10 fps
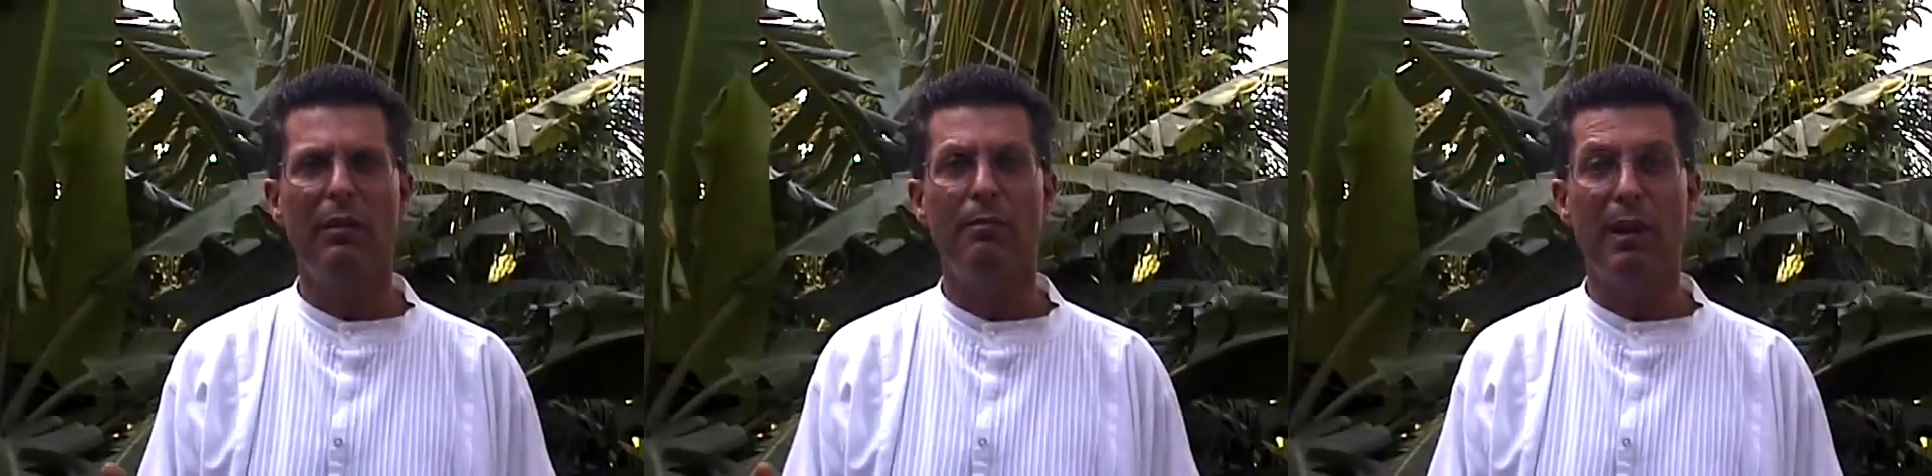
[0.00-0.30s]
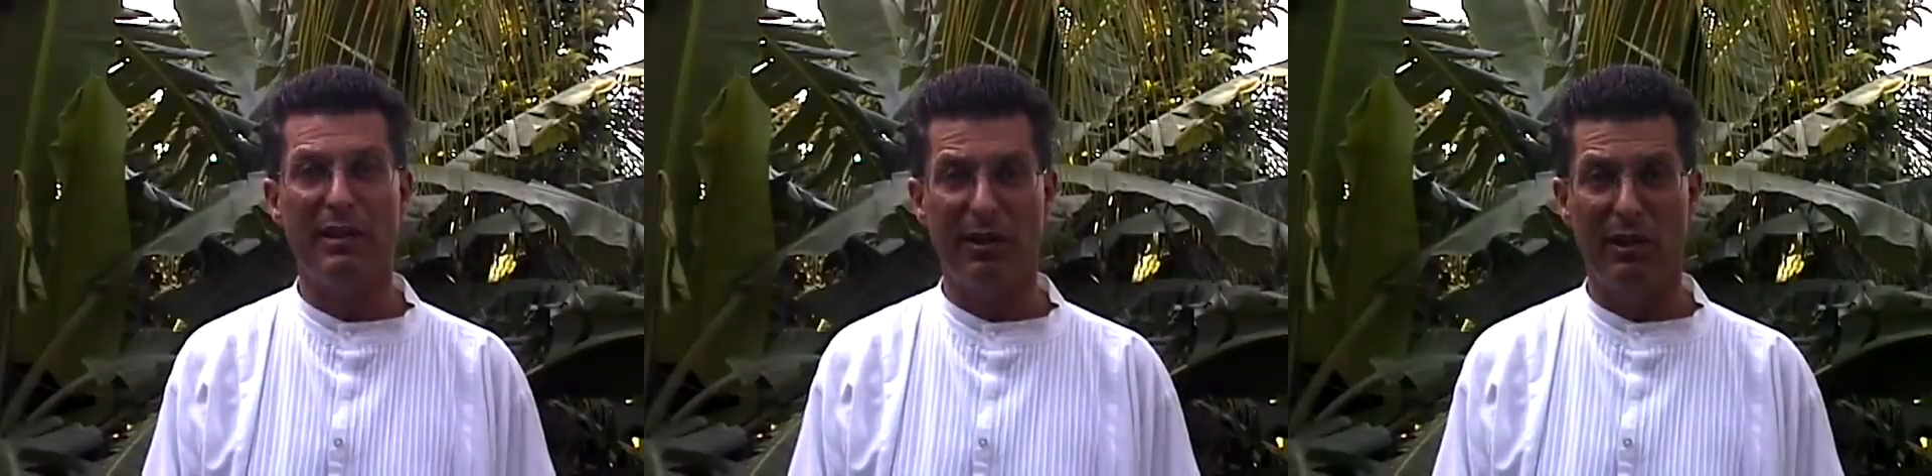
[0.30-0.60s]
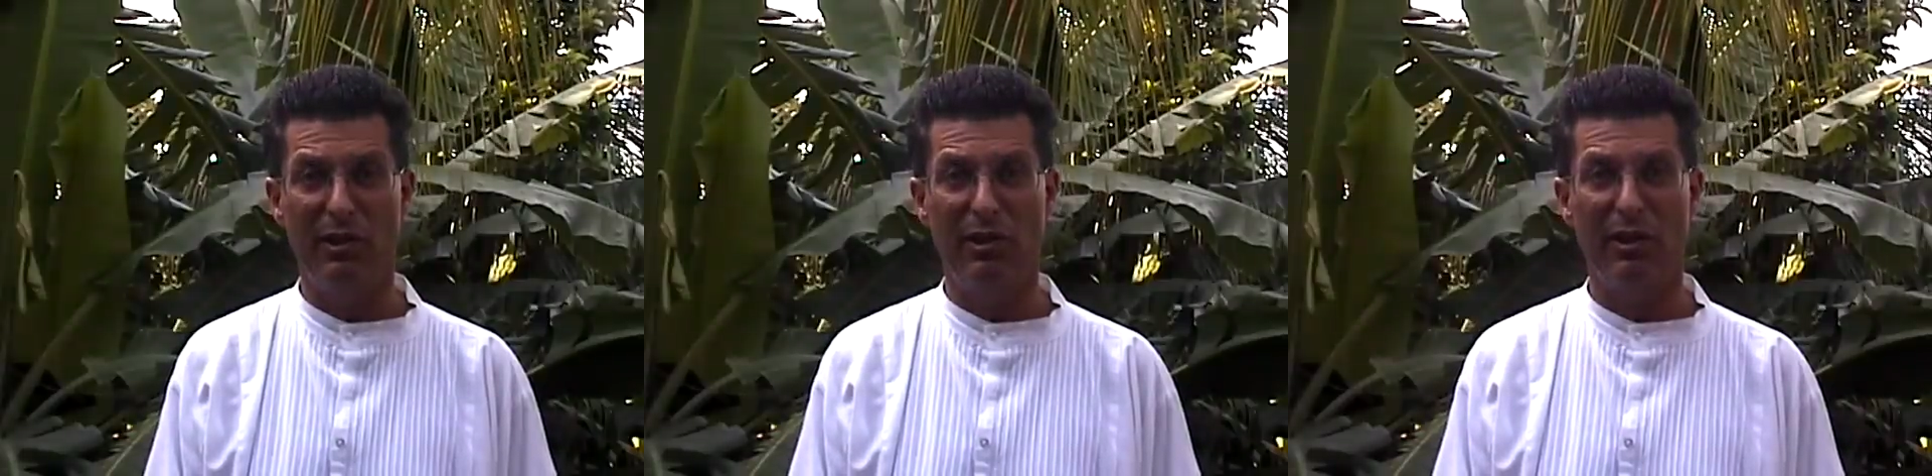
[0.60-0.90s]

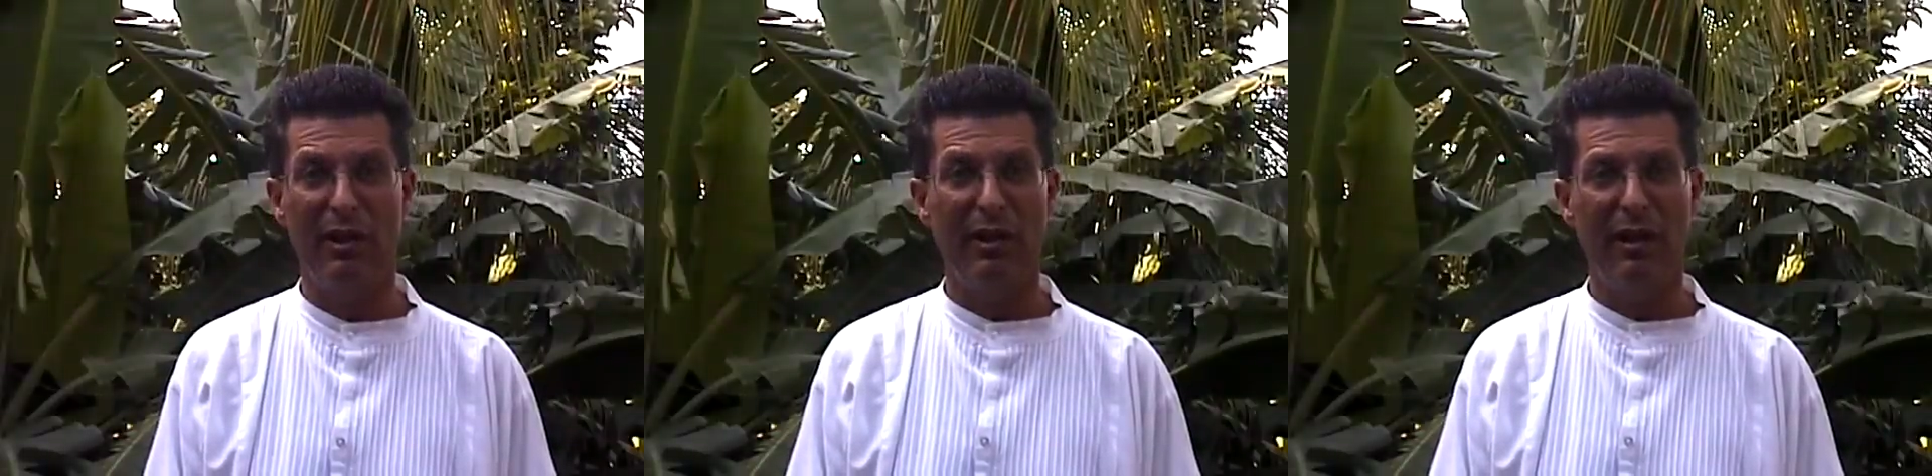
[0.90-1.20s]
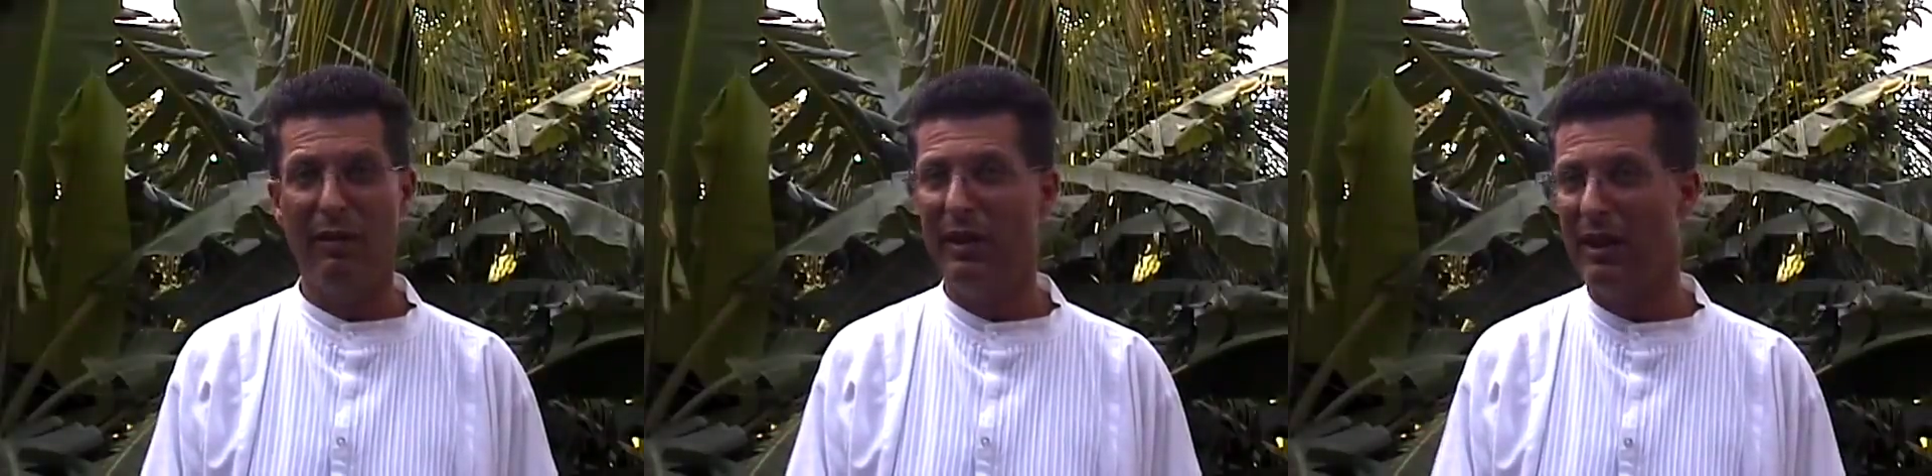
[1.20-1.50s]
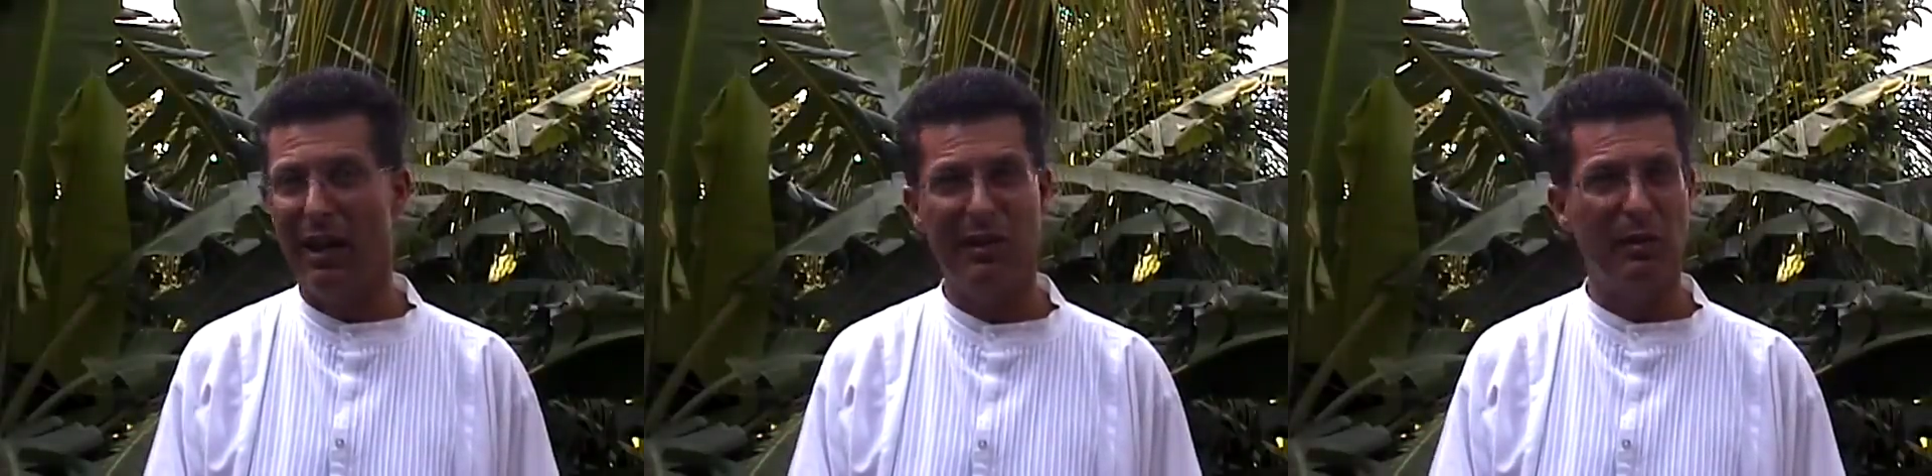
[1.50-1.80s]
message of the
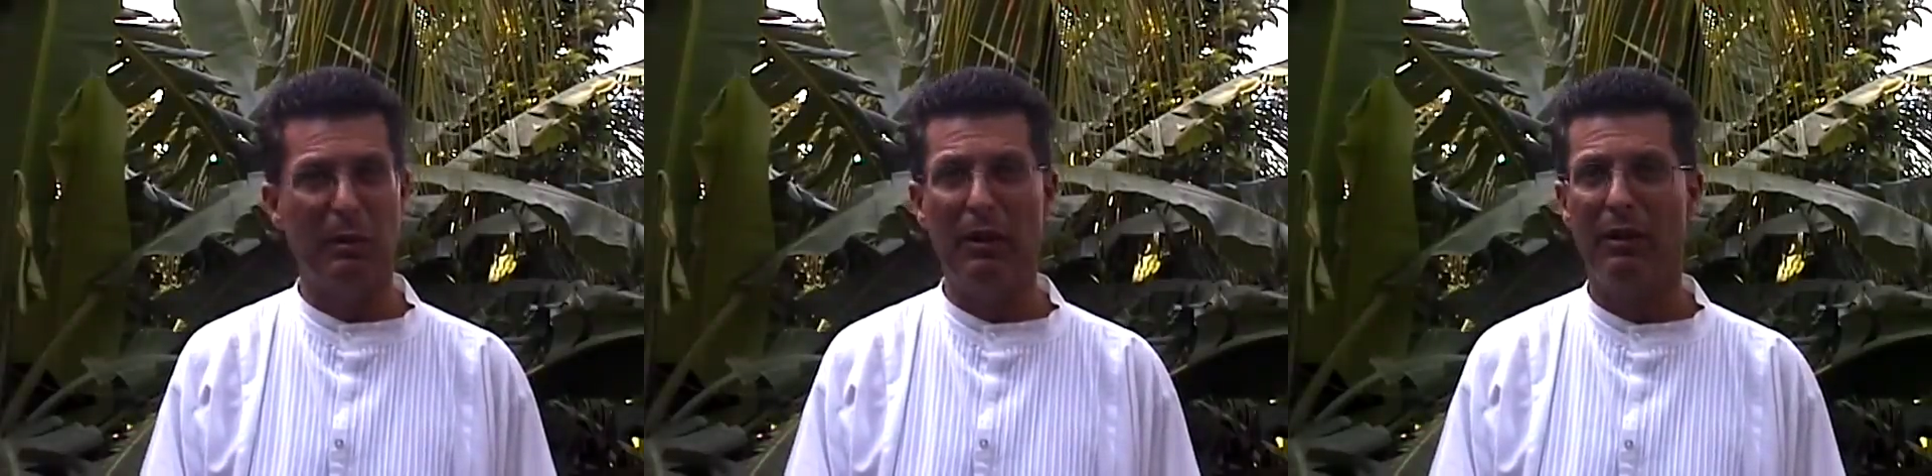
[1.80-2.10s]
gospel.